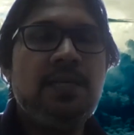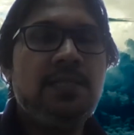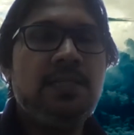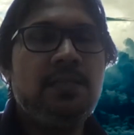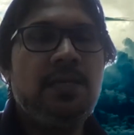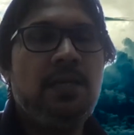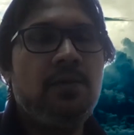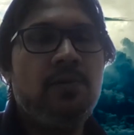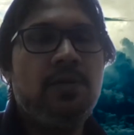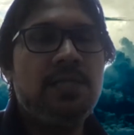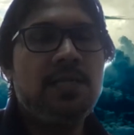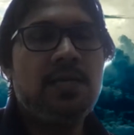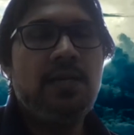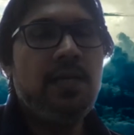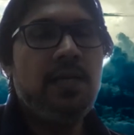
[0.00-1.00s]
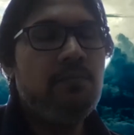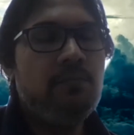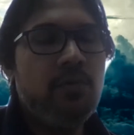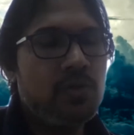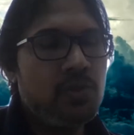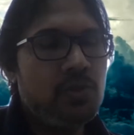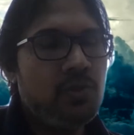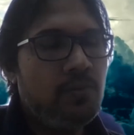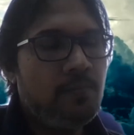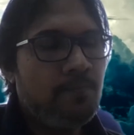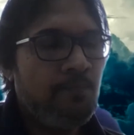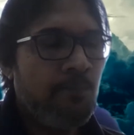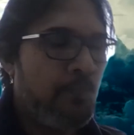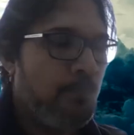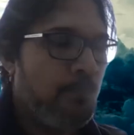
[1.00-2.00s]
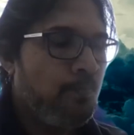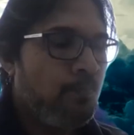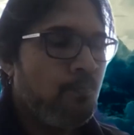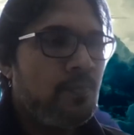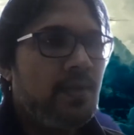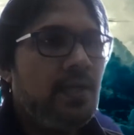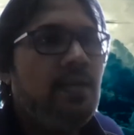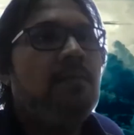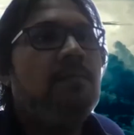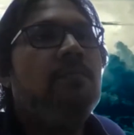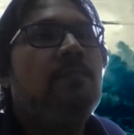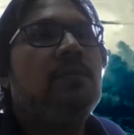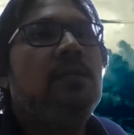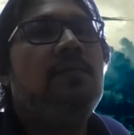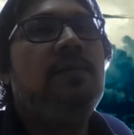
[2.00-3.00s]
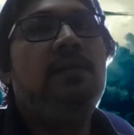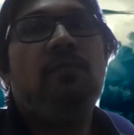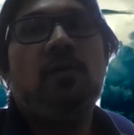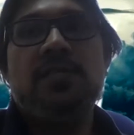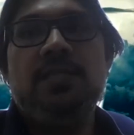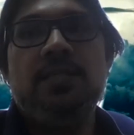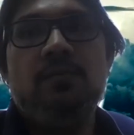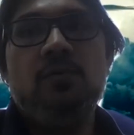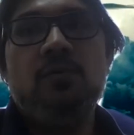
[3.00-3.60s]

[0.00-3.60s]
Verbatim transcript: reason that you guys are reading books now, right? Even watching a